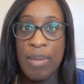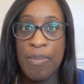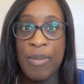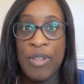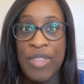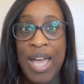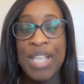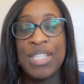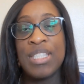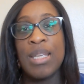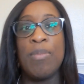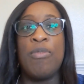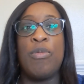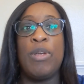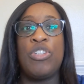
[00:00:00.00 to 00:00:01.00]
But that's
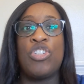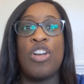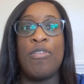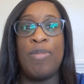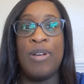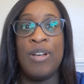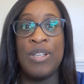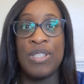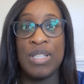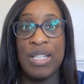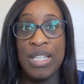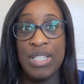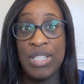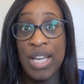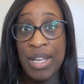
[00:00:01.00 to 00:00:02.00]
something which I've
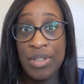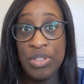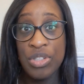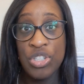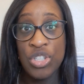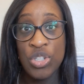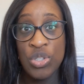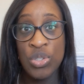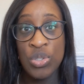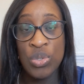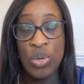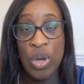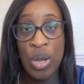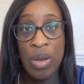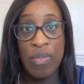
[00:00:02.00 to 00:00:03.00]
personally done
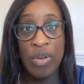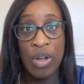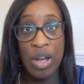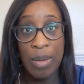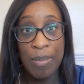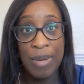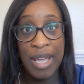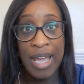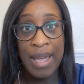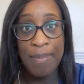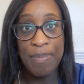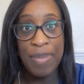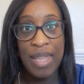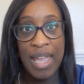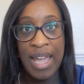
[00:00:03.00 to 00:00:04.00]
to overcome
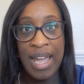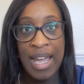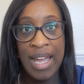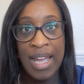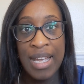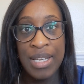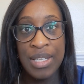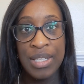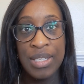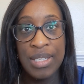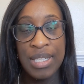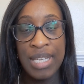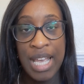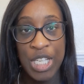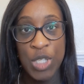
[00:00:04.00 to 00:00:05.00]
that. And
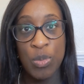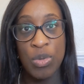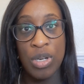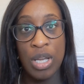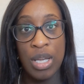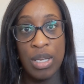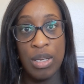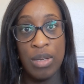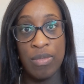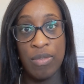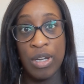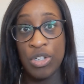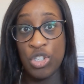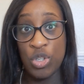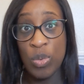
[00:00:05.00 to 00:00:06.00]
yes, if
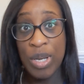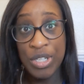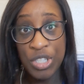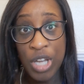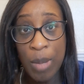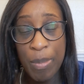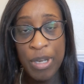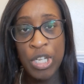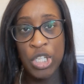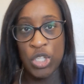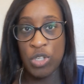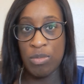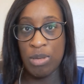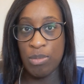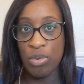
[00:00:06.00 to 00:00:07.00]
I do end up in a
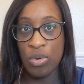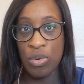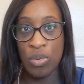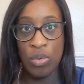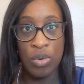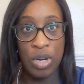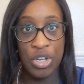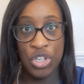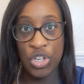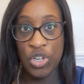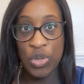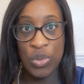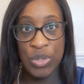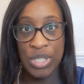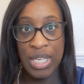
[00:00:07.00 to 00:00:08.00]
swimming pool or in a
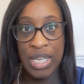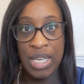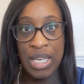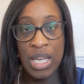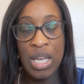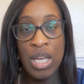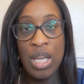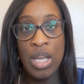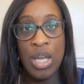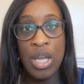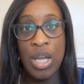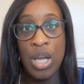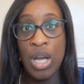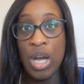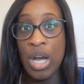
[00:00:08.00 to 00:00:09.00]
jacuzzi,
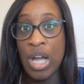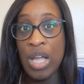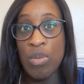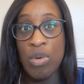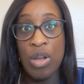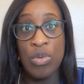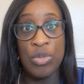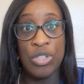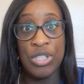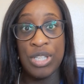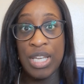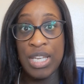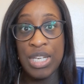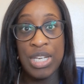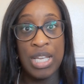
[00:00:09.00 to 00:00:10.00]
I won't
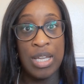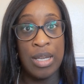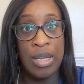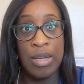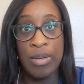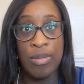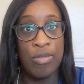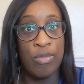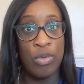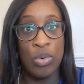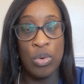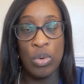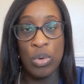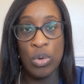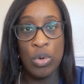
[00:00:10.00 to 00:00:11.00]
stay in there
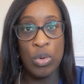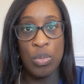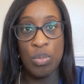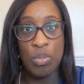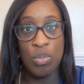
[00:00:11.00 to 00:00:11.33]
for